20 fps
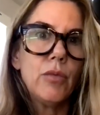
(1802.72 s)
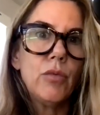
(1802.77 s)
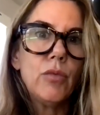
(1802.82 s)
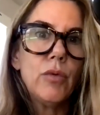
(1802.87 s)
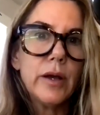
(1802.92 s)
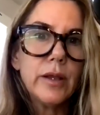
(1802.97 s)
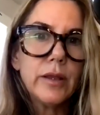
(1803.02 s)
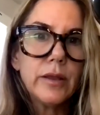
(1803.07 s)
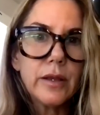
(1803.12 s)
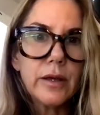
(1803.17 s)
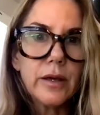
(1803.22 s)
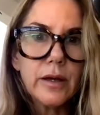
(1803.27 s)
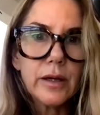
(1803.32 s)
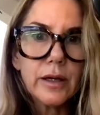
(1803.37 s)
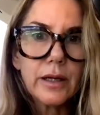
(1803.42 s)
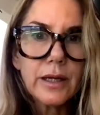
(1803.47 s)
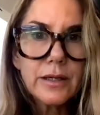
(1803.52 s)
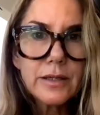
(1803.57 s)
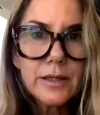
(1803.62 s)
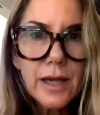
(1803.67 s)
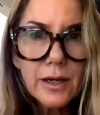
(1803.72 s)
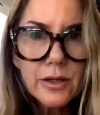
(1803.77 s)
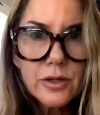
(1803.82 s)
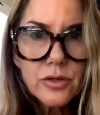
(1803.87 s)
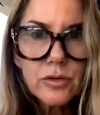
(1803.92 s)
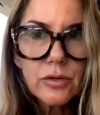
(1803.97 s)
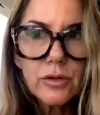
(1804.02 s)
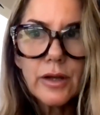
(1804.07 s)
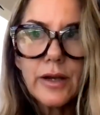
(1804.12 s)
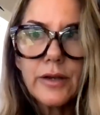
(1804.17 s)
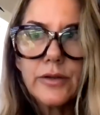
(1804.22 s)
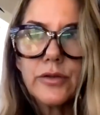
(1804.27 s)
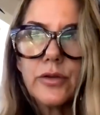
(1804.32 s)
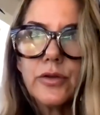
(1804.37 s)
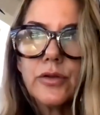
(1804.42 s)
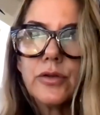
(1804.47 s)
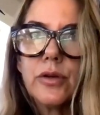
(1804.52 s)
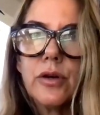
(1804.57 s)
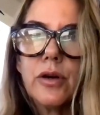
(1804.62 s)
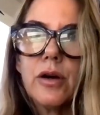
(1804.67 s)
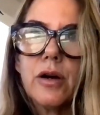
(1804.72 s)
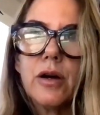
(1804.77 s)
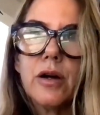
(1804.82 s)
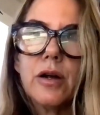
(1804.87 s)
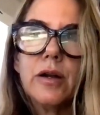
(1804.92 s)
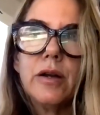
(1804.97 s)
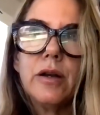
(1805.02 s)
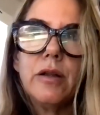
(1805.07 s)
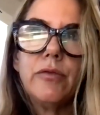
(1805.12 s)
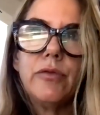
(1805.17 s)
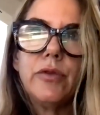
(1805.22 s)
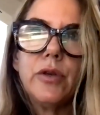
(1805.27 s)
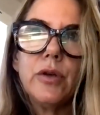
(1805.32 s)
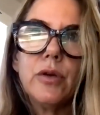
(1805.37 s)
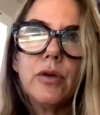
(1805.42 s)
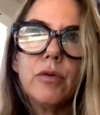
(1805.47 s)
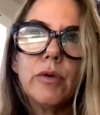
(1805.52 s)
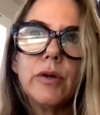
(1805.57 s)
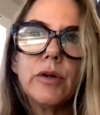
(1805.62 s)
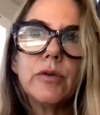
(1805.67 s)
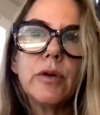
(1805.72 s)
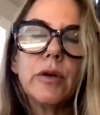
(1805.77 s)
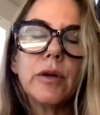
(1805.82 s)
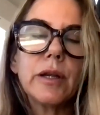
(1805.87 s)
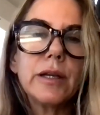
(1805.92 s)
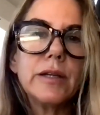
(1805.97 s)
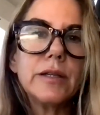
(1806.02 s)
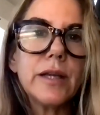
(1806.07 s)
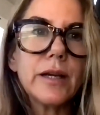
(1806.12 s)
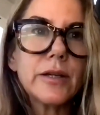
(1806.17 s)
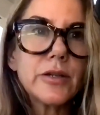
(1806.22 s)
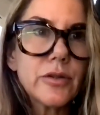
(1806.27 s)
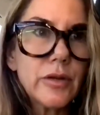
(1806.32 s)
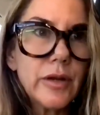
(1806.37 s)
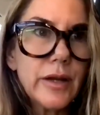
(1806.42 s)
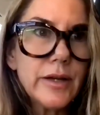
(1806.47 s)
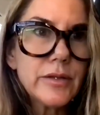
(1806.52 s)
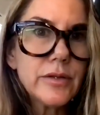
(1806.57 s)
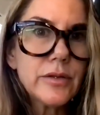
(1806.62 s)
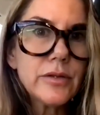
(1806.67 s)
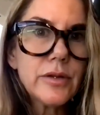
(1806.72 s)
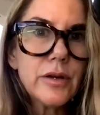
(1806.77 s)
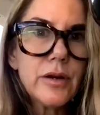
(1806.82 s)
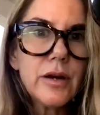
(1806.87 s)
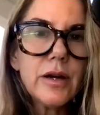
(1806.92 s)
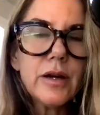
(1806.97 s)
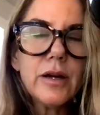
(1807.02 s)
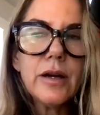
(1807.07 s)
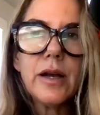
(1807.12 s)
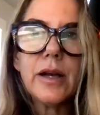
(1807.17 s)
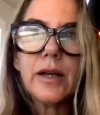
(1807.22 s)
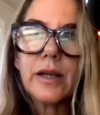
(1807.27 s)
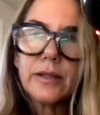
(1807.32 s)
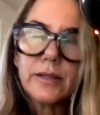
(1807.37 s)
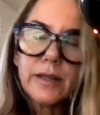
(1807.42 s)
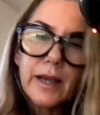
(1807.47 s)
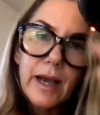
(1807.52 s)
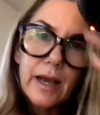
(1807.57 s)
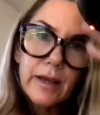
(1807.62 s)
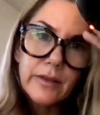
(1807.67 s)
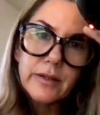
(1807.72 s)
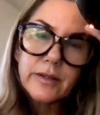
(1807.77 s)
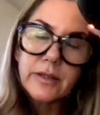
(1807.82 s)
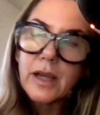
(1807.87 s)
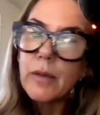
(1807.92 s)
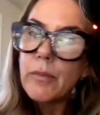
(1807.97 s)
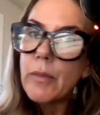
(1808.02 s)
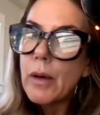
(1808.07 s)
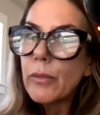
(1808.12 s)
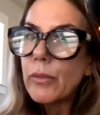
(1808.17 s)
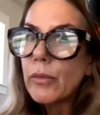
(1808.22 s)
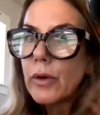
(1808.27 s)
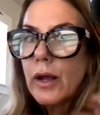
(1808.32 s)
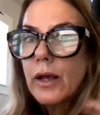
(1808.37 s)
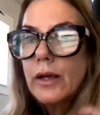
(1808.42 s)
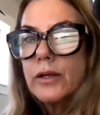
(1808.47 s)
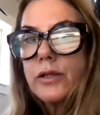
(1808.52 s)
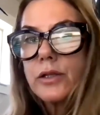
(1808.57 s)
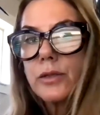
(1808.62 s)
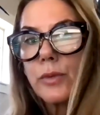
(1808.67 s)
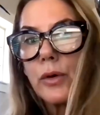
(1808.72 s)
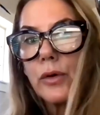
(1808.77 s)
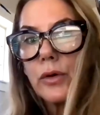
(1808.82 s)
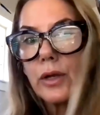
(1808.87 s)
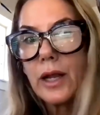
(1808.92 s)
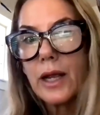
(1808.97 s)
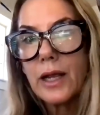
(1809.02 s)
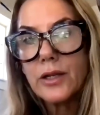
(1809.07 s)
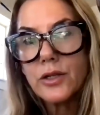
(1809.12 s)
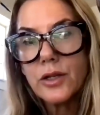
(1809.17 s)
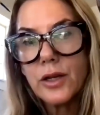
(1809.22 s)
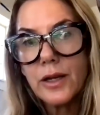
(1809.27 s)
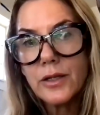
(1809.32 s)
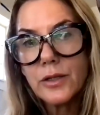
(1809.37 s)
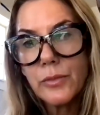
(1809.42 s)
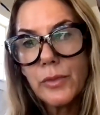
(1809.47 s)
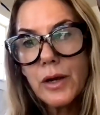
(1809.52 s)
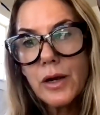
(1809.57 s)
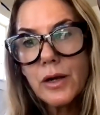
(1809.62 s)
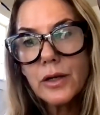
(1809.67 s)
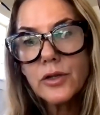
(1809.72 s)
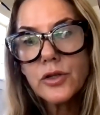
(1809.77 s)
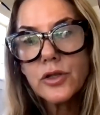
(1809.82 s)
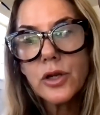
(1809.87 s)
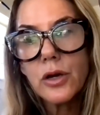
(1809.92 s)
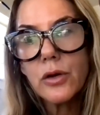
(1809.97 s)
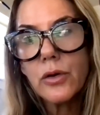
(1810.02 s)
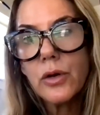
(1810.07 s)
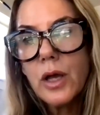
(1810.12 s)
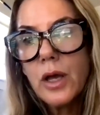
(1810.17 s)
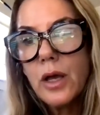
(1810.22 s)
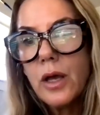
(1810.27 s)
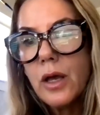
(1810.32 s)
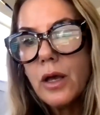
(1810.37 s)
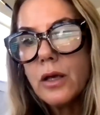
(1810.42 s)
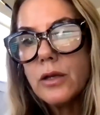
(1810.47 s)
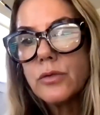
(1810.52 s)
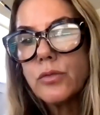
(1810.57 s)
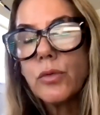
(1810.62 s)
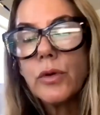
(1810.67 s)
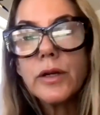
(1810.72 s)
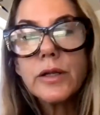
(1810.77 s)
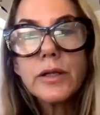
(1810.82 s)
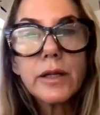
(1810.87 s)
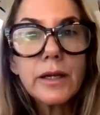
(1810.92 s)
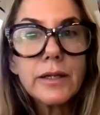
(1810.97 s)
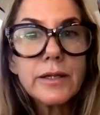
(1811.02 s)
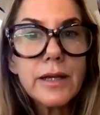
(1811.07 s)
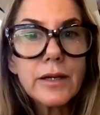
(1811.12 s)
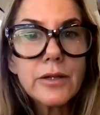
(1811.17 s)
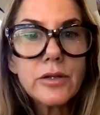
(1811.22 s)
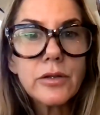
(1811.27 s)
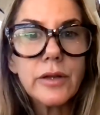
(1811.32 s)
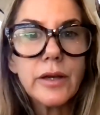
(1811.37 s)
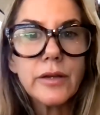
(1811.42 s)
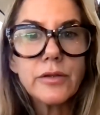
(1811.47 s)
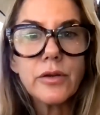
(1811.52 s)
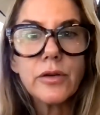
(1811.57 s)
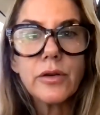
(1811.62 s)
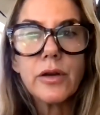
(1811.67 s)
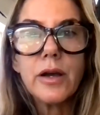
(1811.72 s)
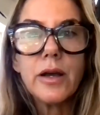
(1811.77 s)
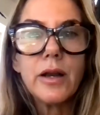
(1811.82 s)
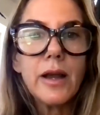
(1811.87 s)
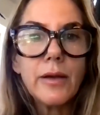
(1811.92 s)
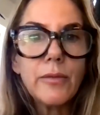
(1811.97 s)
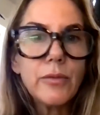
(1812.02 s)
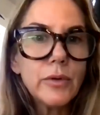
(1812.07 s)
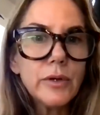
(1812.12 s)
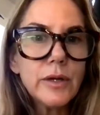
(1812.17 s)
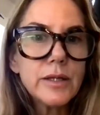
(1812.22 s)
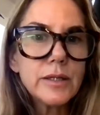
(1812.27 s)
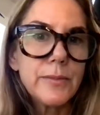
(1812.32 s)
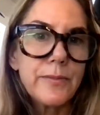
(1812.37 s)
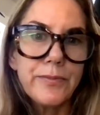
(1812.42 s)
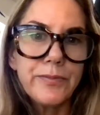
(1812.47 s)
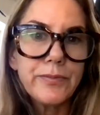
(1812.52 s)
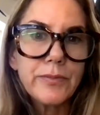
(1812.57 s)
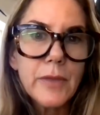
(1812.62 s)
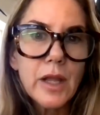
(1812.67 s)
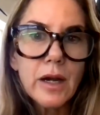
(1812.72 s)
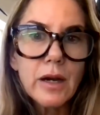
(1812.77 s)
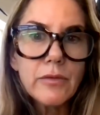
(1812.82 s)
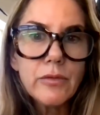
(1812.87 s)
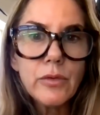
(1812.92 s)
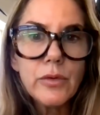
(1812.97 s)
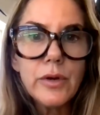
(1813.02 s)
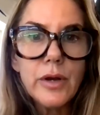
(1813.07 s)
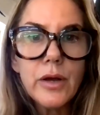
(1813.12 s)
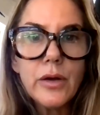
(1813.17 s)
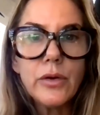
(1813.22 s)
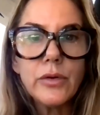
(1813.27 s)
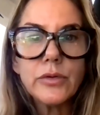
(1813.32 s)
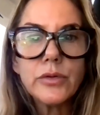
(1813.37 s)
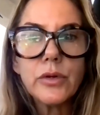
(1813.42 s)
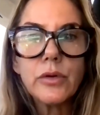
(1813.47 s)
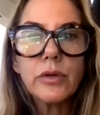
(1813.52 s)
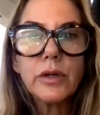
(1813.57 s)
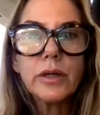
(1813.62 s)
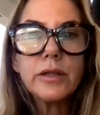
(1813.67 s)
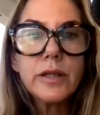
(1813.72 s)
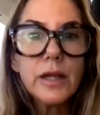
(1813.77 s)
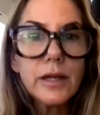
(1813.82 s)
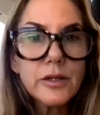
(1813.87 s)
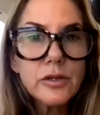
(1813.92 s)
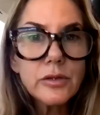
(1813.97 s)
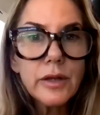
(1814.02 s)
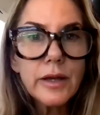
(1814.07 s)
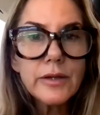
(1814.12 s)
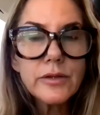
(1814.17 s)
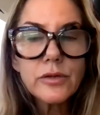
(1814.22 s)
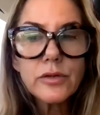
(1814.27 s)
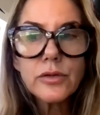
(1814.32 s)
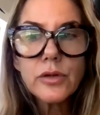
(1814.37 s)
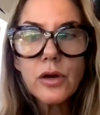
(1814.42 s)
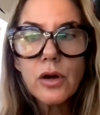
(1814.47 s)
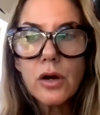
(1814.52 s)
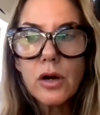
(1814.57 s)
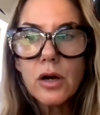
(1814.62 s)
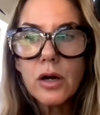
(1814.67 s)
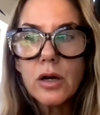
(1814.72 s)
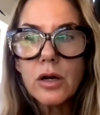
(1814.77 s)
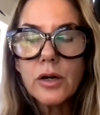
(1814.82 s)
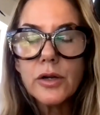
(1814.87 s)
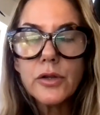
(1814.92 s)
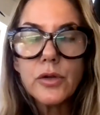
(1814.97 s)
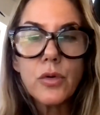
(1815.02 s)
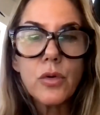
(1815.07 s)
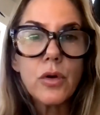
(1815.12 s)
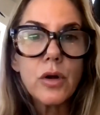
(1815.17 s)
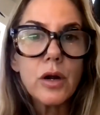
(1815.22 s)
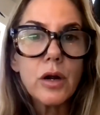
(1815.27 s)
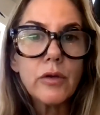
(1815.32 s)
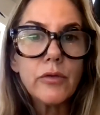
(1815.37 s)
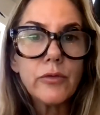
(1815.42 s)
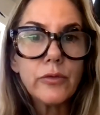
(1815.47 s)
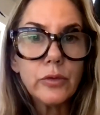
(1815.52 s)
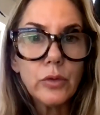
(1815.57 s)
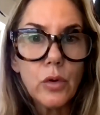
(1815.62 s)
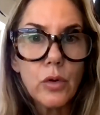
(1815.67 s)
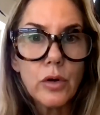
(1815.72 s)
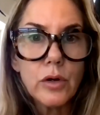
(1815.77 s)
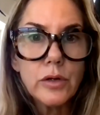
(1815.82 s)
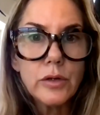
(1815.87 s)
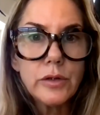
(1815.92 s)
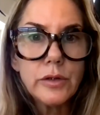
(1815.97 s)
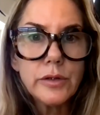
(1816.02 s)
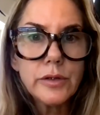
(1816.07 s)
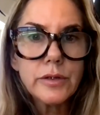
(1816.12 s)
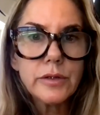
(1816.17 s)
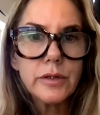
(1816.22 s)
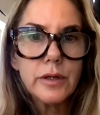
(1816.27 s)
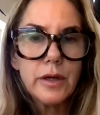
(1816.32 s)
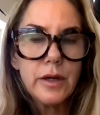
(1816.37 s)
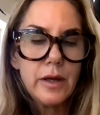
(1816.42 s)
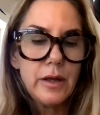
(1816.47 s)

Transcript: what the contextualizers are. And if you're wondering what contextualizers are, because I had this come up when I spoke at H&H America show, is what is a contextualizer? And I realized not everyone knows. So contextualizers are your florals.